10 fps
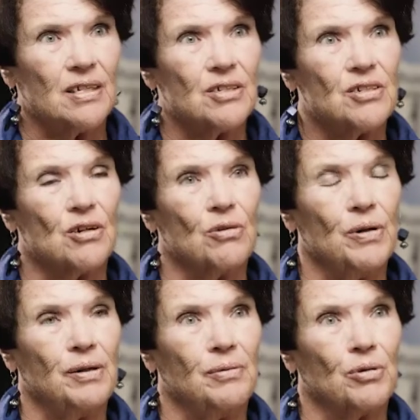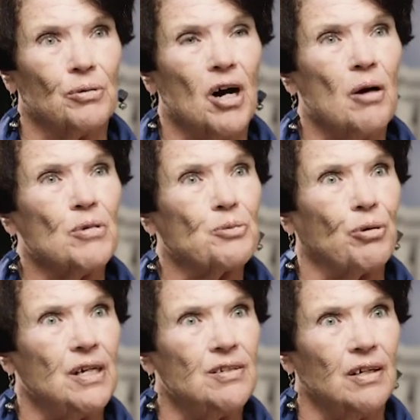And so we were almost
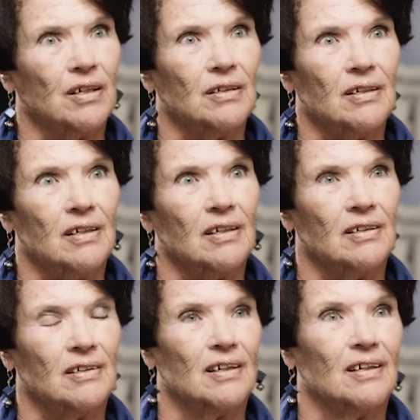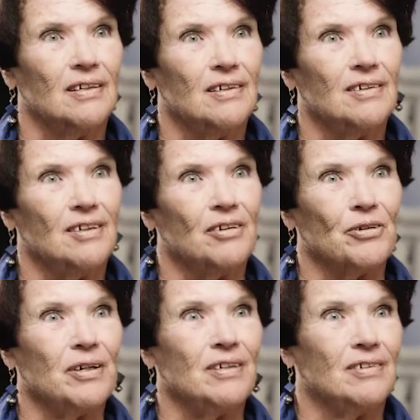prescient in
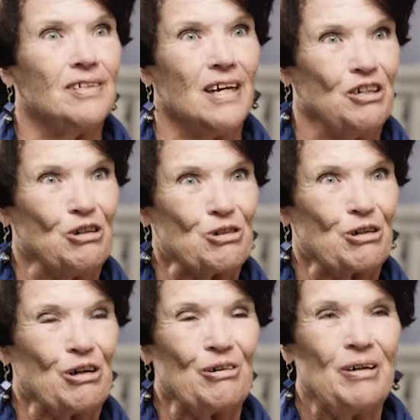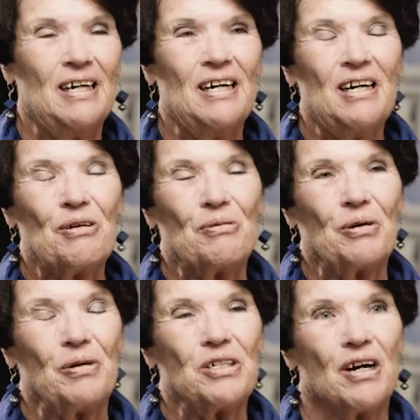10 years ago
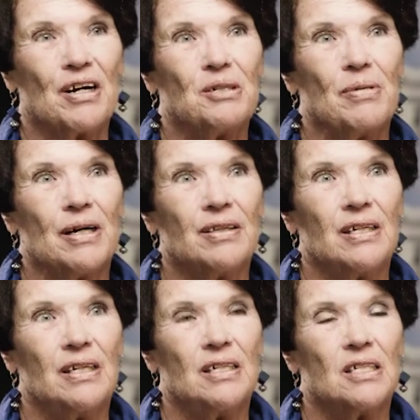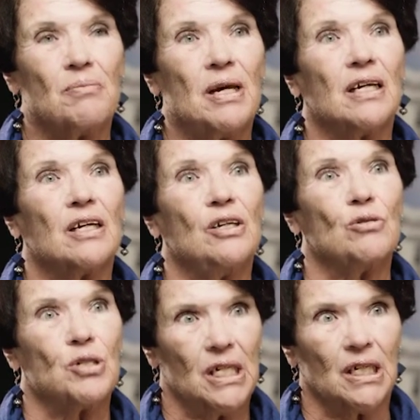when we talked about the need to make it a
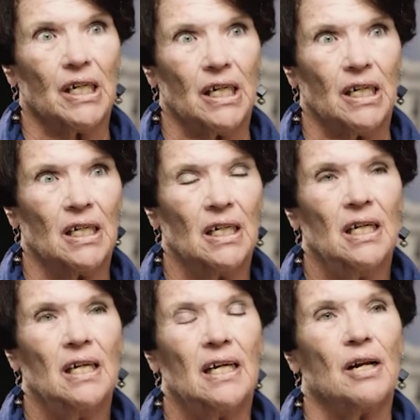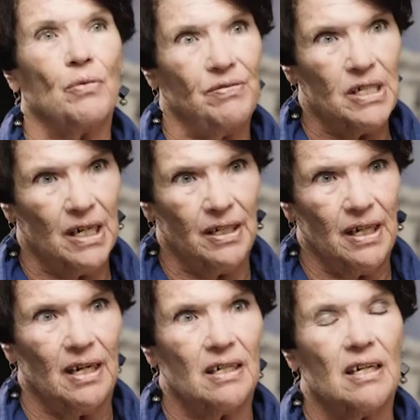utility. And we've done
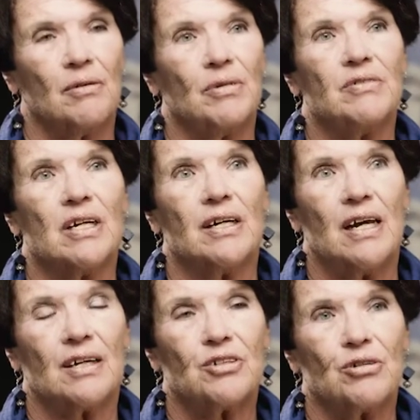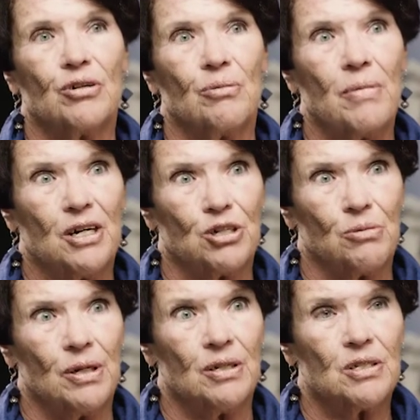that. And we've done external
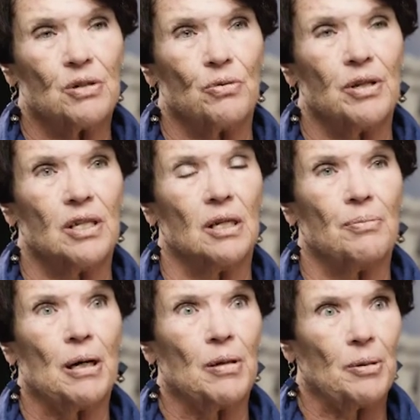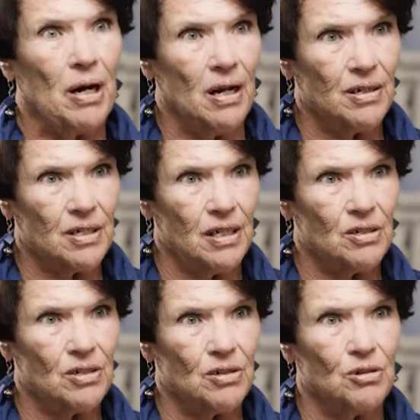measurements with the Public Policy
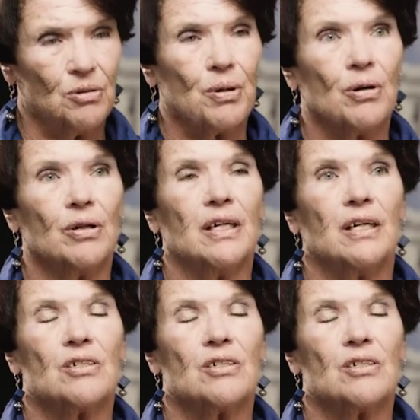Institute polling